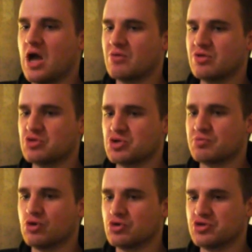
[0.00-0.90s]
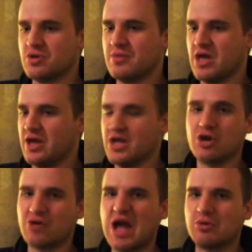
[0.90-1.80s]
I'd rather just approach them and
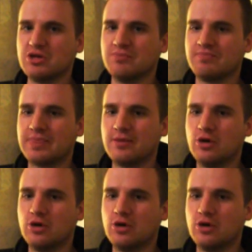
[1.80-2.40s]
interact with them.